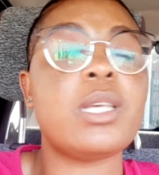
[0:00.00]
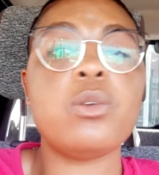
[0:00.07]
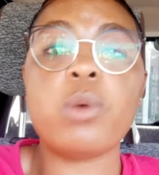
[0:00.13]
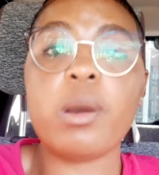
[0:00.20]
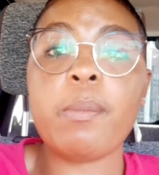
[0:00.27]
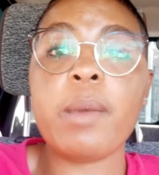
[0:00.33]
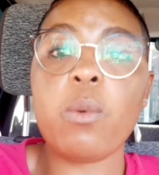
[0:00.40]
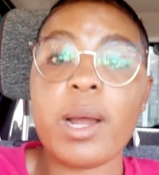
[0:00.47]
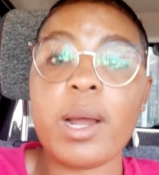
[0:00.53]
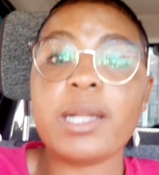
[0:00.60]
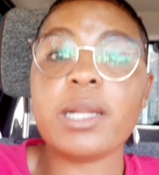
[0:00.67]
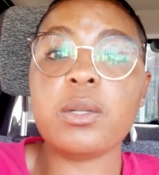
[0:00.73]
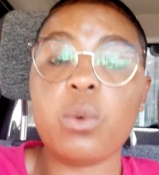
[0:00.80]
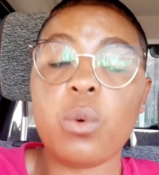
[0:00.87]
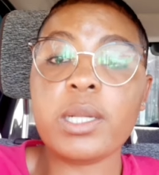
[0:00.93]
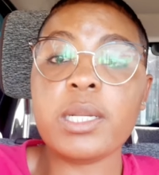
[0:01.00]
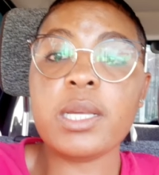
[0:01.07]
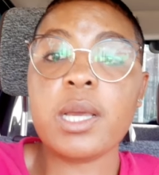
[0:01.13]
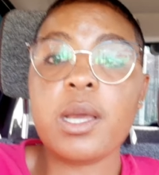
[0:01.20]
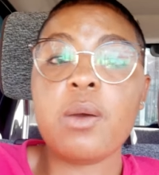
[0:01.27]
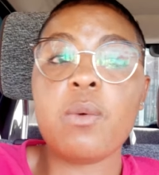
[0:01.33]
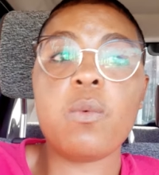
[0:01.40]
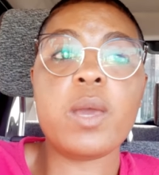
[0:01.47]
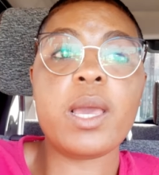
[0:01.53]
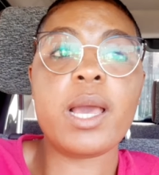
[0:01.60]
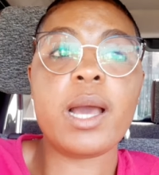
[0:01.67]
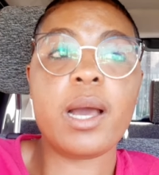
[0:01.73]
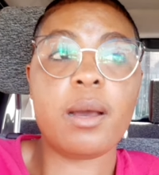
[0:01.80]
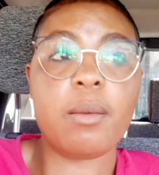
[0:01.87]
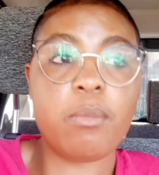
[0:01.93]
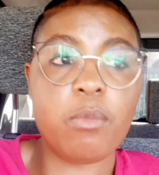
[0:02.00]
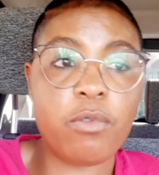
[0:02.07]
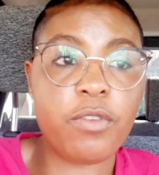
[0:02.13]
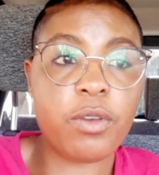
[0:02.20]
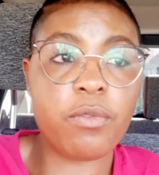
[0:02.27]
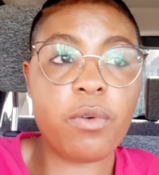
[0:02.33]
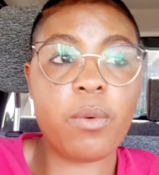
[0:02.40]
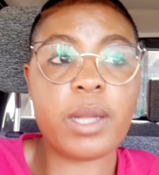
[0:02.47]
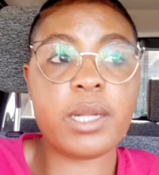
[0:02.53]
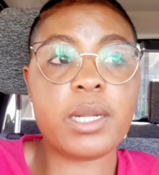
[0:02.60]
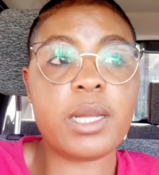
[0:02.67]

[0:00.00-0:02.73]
you are my one and only, we are moving forward.